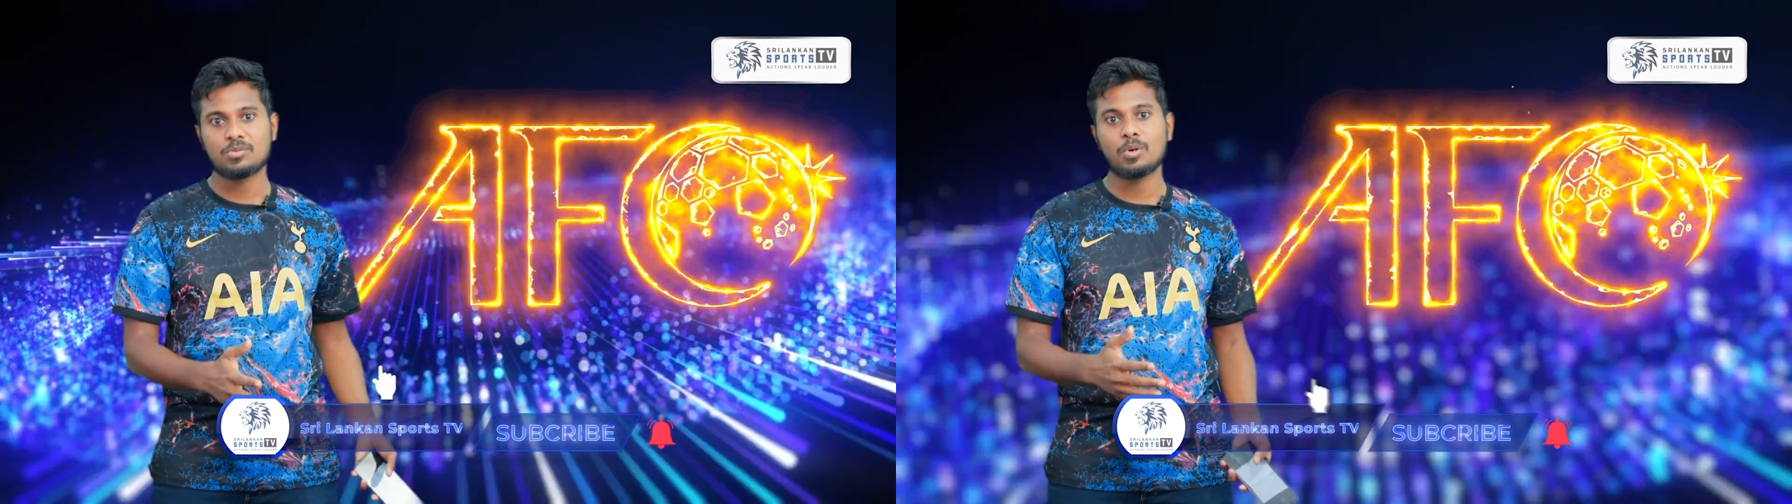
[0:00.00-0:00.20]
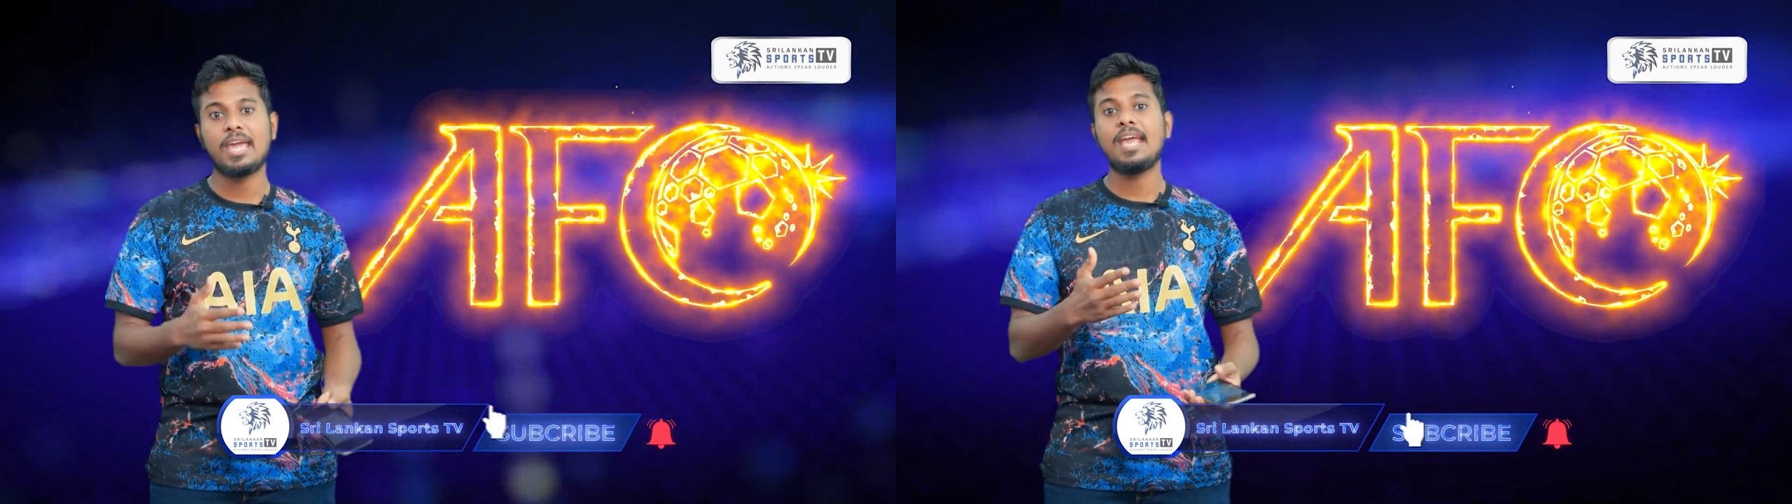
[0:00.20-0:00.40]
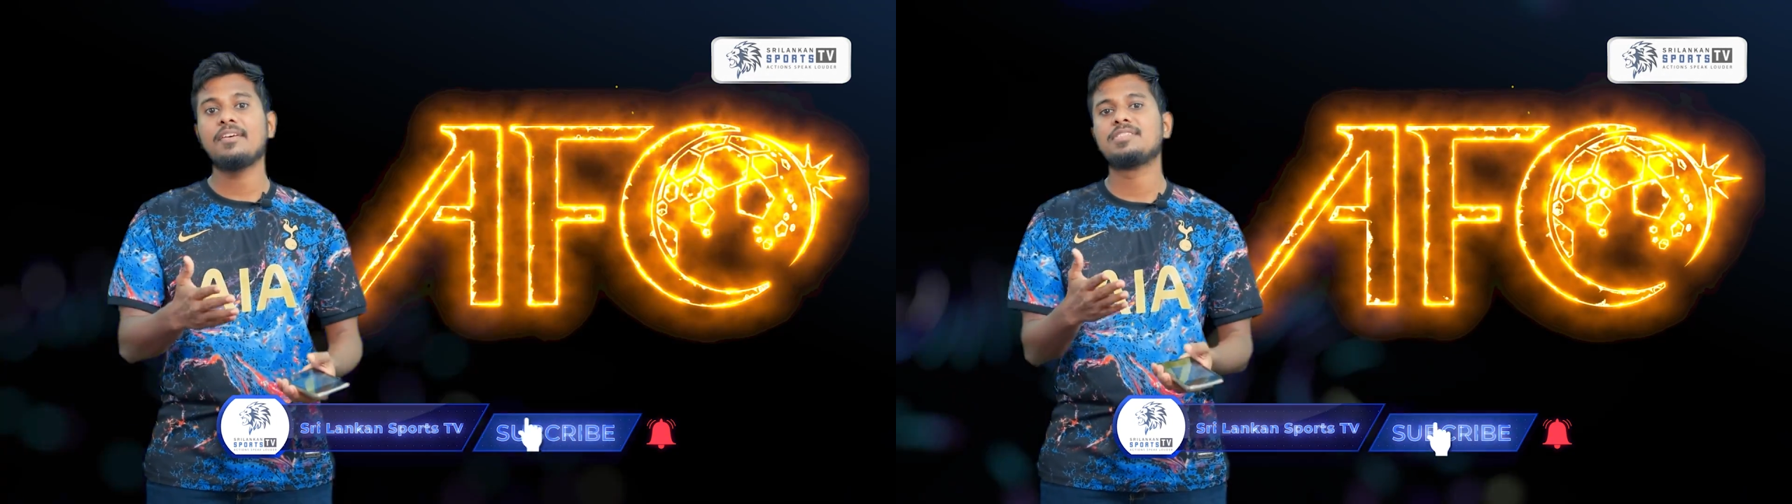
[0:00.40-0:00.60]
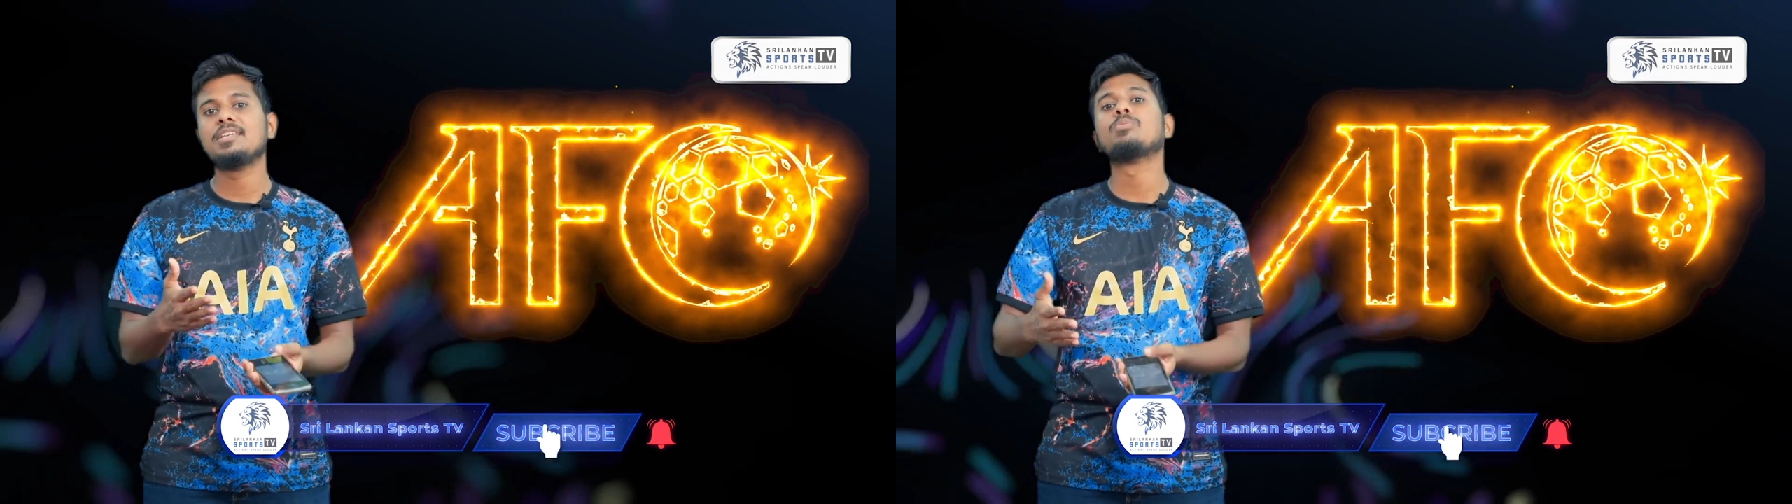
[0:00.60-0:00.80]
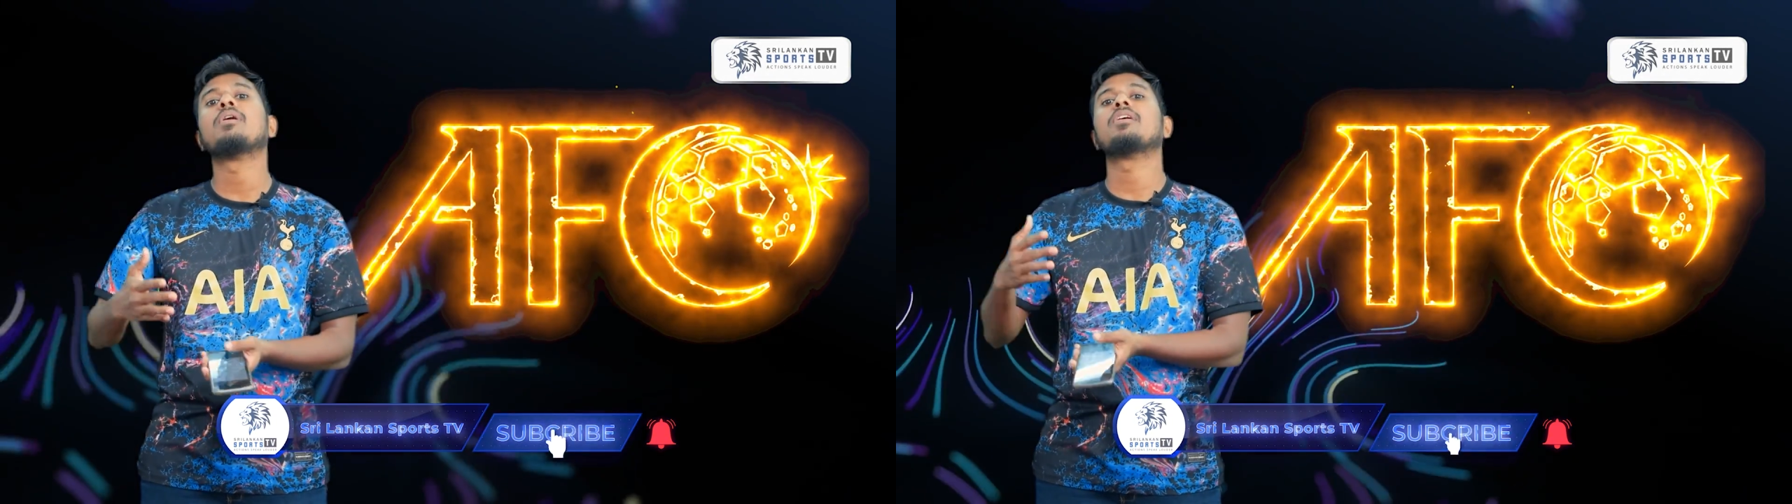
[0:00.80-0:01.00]
So AFC
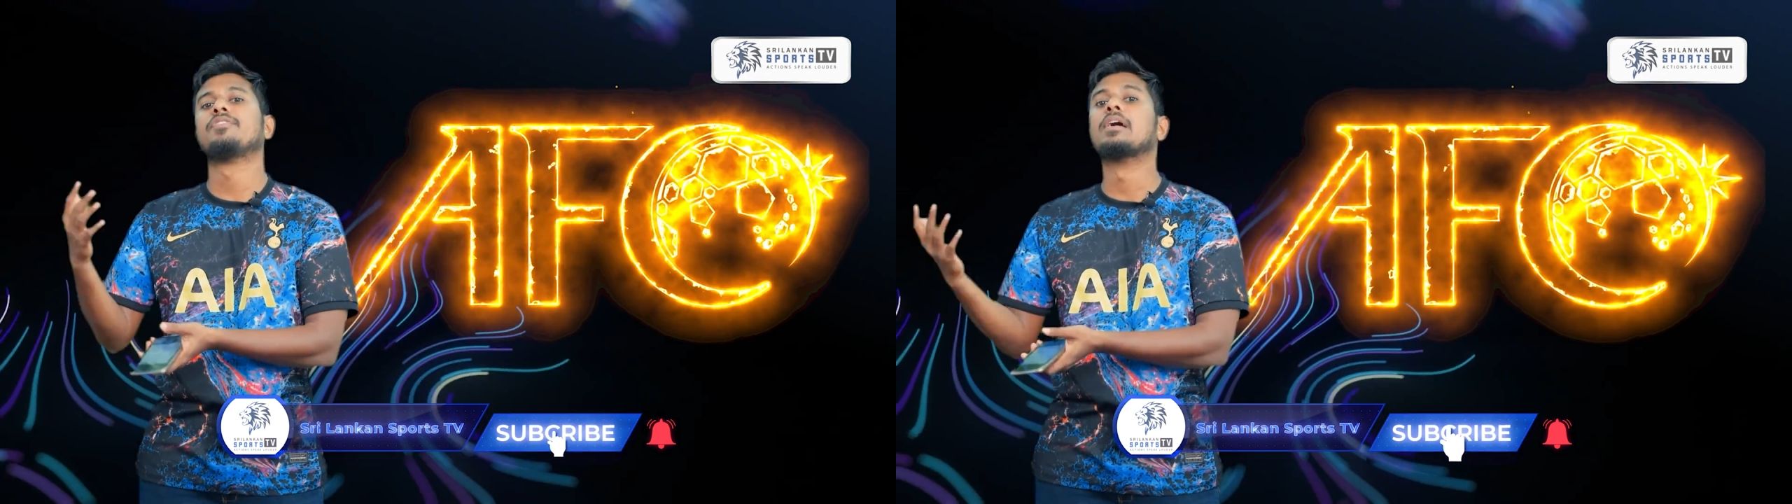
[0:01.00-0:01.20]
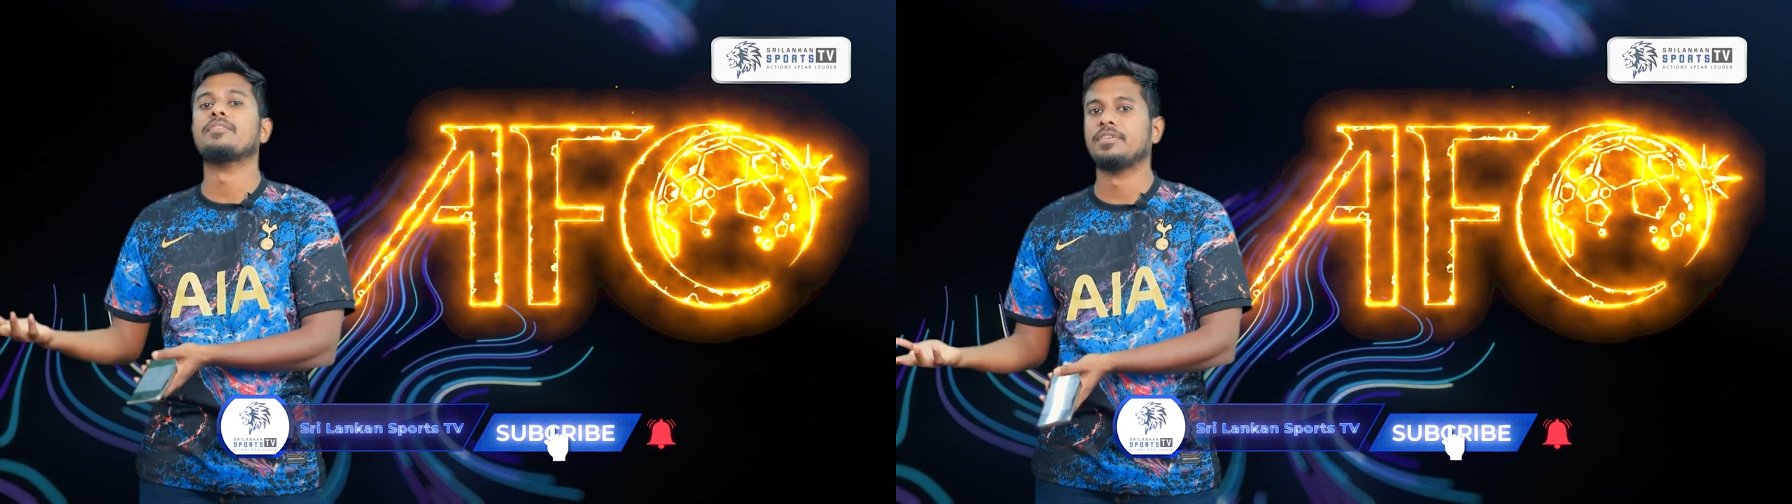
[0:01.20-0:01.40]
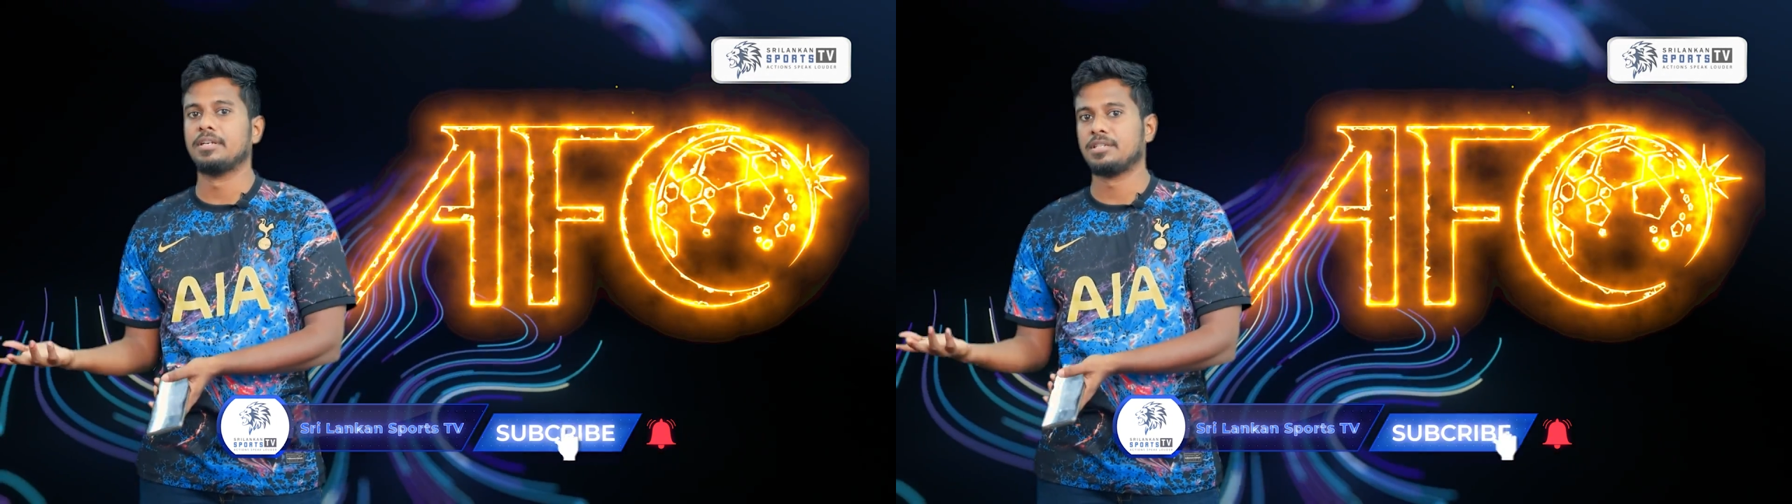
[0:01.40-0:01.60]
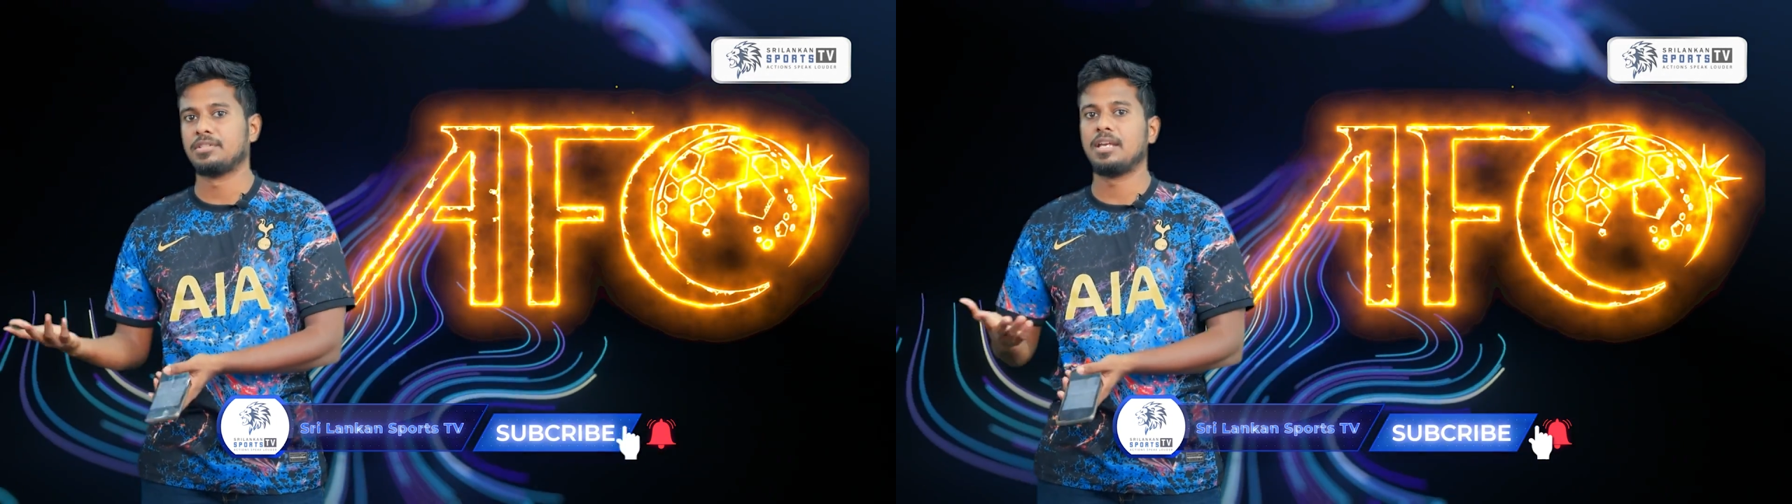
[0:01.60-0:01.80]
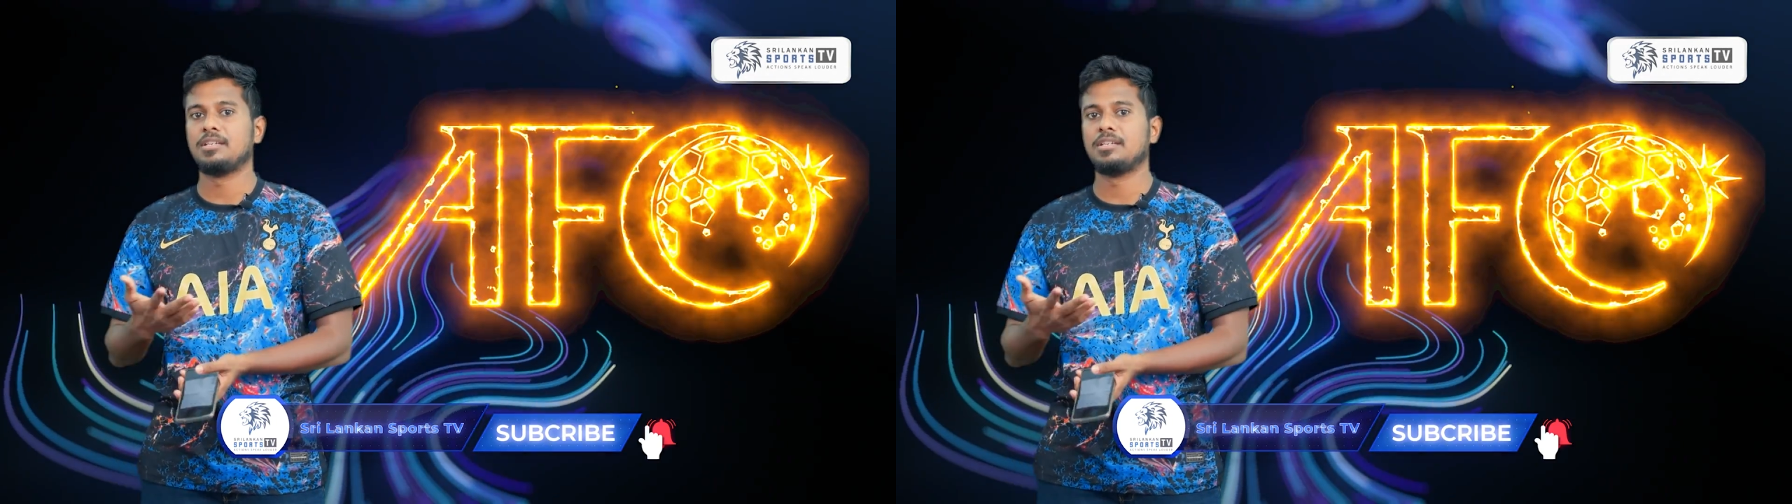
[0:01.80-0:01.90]
is one of the confederation,